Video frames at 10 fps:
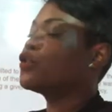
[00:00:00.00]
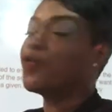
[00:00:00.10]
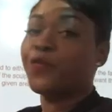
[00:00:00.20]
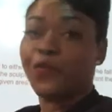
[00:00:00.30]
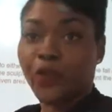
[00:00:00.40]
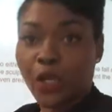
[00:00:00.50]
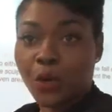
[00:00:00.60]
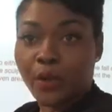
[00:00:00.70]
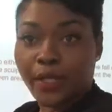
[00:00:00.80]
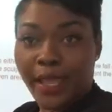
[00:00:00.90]

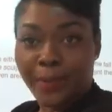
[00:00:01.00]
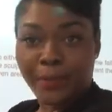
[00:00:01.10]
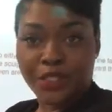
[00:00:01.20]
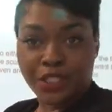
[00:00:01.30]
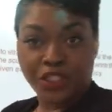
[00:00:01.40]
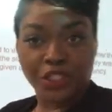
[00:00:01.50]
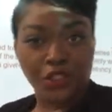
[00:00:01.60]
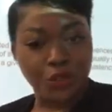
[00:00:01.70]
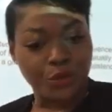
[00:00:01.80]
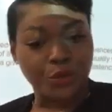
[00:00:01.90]
frequent head
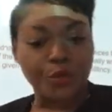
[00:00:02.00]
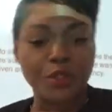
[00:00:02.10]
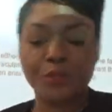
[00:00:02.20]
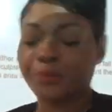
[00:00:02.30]
position used.